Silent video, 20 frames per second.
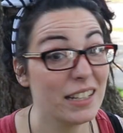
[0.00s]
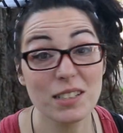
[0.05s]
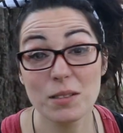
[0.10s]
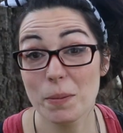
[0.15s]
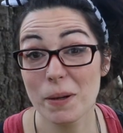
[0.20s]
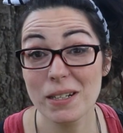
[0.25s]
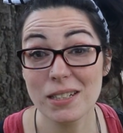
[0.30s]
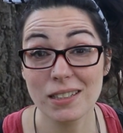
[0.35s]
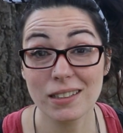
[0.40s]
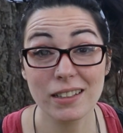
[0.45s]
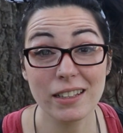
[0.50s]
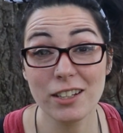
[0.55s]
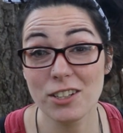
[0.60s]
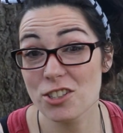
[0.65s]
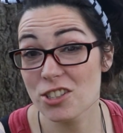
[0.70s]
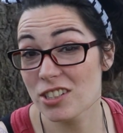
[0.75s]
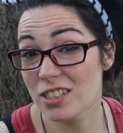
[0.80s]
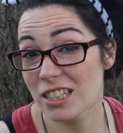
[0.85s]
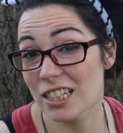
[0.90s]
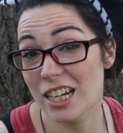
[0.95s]
is basically
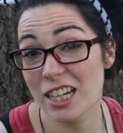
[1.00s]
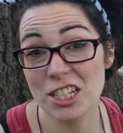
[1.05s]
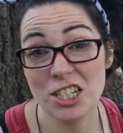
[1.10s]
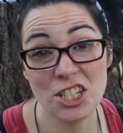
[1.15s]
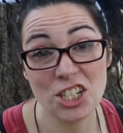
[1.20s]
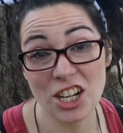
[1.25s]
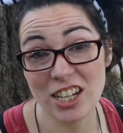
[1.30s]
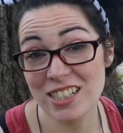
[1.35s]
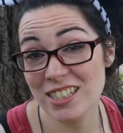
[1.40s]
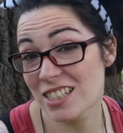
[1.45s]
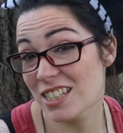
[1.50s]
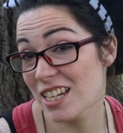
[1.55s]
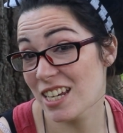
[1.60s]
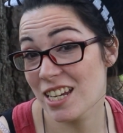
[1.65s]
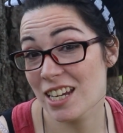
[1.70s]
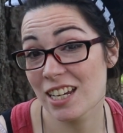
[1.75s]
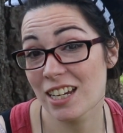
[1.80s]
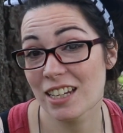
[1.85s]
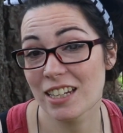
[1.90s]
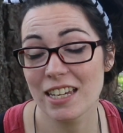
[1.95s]
just
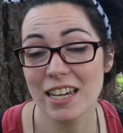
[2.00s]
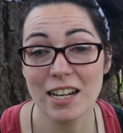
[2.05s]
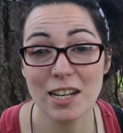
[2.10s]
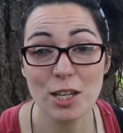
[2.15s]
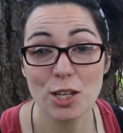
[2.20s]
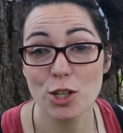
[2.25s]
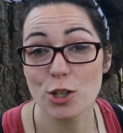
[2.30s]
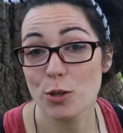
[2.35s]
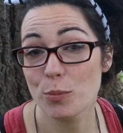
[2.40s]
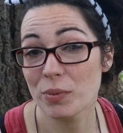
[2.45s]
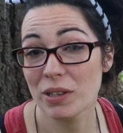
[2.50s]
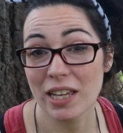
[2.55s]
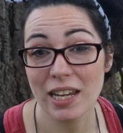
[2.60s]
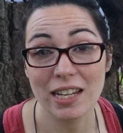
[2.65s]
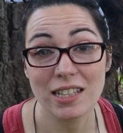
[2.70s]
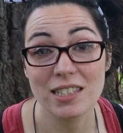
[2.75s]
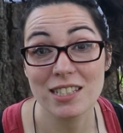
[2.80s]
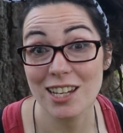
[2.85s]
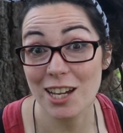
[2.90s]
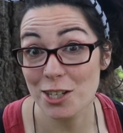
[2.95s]
getting your
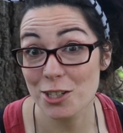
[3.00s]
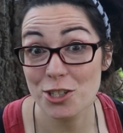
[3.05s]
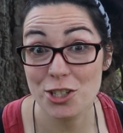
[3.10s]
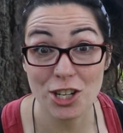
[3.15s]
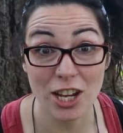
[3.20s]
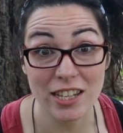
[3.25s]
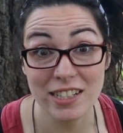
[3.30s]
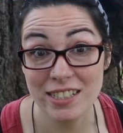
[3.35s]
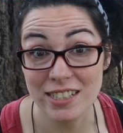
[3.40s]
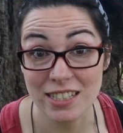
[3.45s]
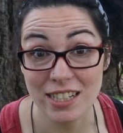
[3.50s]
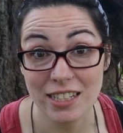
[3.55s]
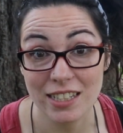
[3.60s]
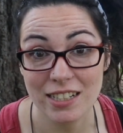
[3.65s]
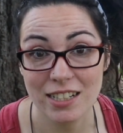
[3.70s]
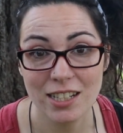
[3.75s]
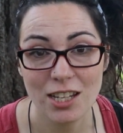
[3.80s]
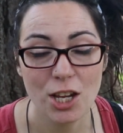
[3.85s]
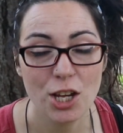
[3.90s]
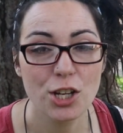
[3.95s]
plants
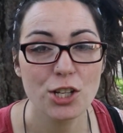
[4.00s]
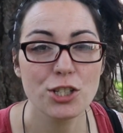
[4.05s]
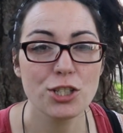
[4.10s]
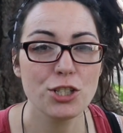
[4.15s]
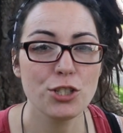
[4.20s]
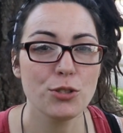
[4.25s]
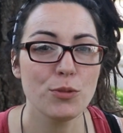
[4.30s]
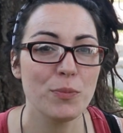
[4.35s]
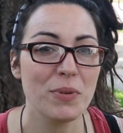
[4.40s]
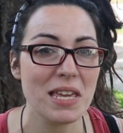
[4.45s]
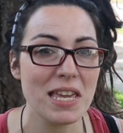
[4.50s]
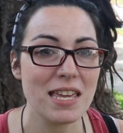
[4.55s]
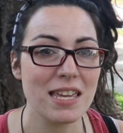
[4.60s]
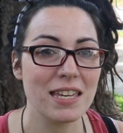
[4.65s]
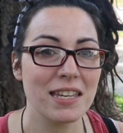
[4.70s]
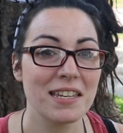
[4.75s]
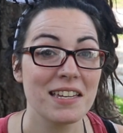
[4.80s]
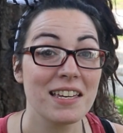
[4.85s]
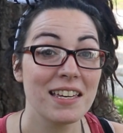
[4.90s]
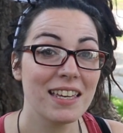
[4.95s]
adjusted to
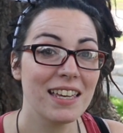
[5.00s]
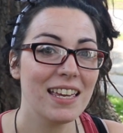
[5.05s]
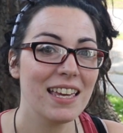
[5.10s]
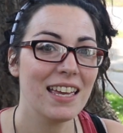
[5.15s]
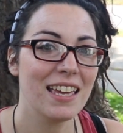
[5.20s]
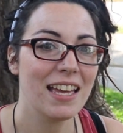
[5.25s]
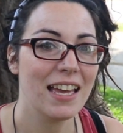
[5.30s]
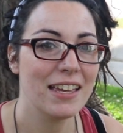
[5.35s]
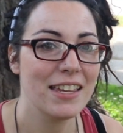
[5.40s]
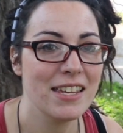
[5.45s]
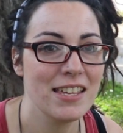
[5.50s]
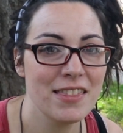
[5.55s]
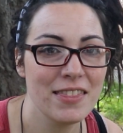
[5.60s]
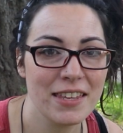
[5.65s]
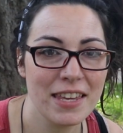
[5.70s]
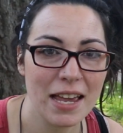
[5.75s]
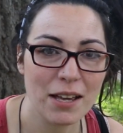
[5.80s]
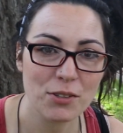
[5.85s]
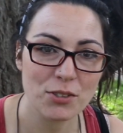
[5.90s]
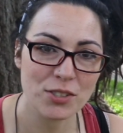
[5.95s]
being
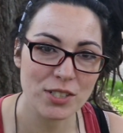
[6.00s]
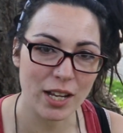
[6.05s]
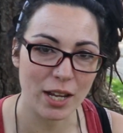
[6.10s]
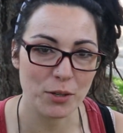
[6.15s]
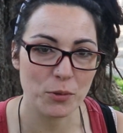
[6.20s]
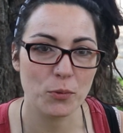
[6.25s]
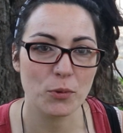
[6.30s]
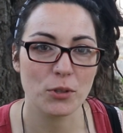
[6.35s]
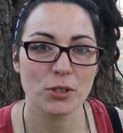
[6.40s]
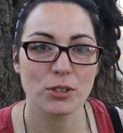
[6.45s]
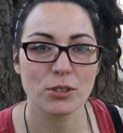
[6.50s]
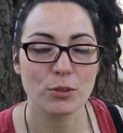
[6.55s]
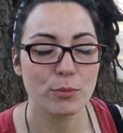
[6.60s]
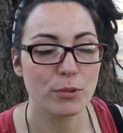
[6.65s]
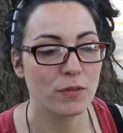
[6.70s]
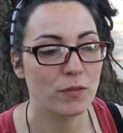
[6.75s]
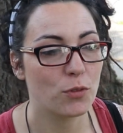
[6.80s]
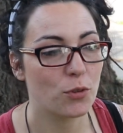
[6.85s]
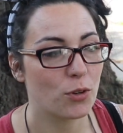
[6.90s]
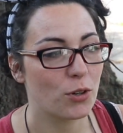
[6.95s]
in the outside world
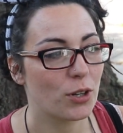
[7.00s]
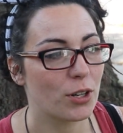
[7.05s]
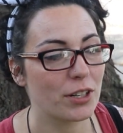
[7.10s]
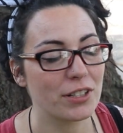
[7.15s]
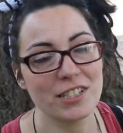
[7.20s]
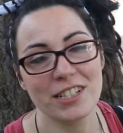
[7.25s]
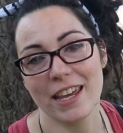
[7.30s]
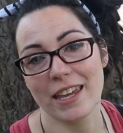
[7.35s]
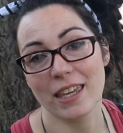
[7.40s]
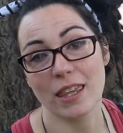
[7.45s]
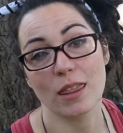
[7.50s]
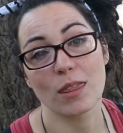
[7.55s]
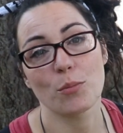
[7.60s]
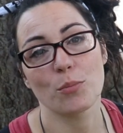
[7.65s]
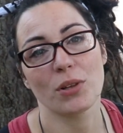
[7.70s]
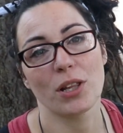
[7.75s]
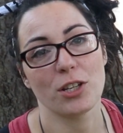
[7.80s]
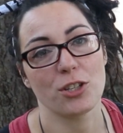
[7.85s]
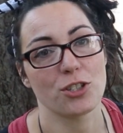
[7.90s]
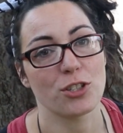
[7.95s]
before taking the
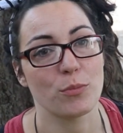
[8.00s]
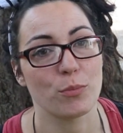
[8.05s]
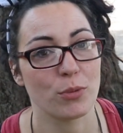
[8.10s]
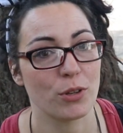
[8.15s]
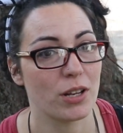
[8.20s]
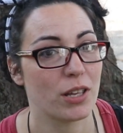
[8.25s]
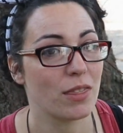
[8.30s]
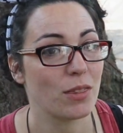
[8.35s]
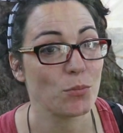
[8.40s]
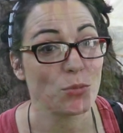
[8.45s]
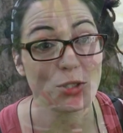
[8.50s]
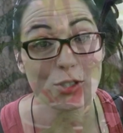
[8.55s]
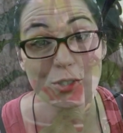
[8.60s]
plunge and putting them